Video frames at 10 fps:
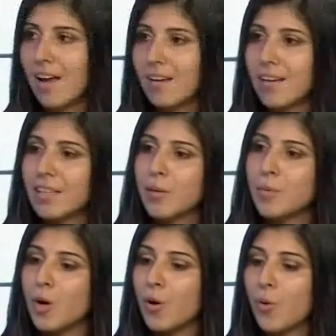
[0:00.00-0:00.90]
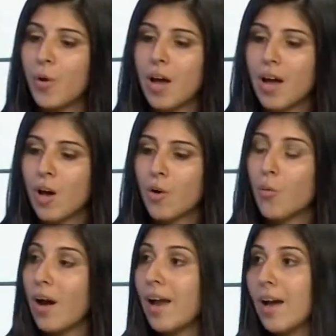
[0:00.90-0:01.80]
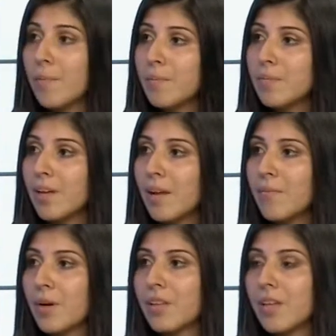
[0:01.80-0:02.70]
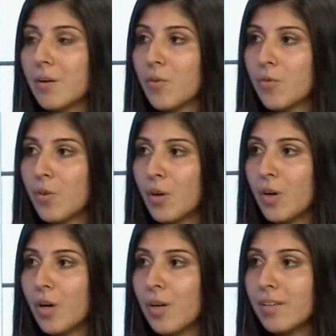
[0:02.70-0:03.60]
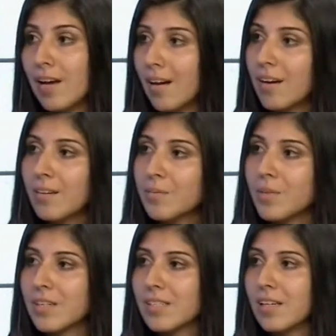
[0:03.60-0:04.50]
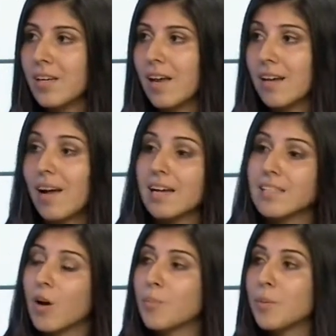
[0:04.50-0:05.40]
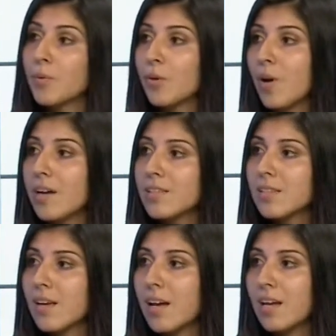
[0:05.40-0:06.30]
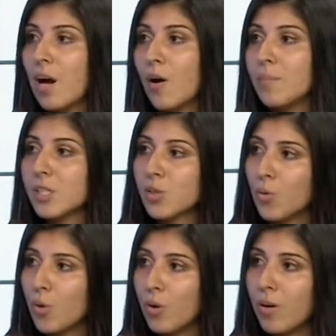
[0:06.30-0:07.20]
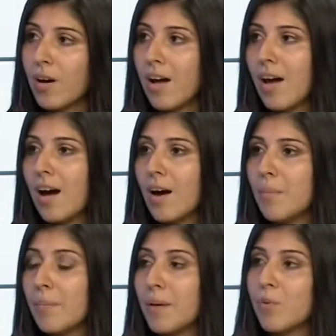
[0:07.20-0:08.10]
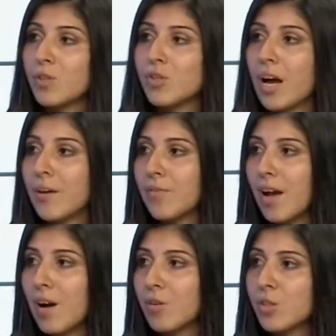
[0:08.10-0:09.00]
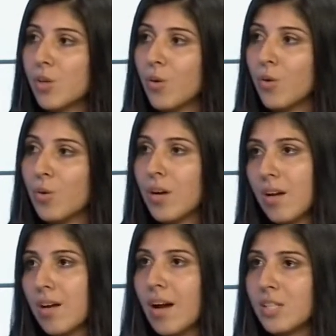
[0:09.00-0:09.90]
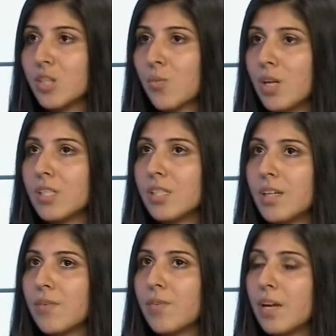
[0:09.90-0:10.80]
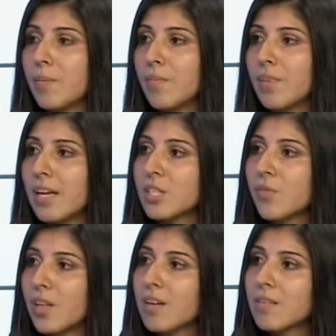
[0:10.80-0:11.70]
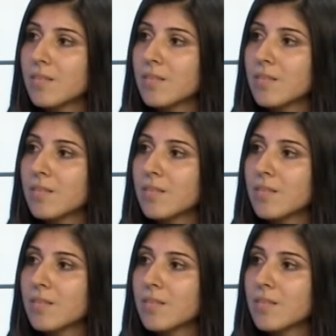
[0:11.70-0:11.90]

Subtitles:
and let them know who I am, that I'm very thankful for DACA because it has helped me progress. Now I'm in school, I'm able to drive now, so I just wanted to give him thanks for that.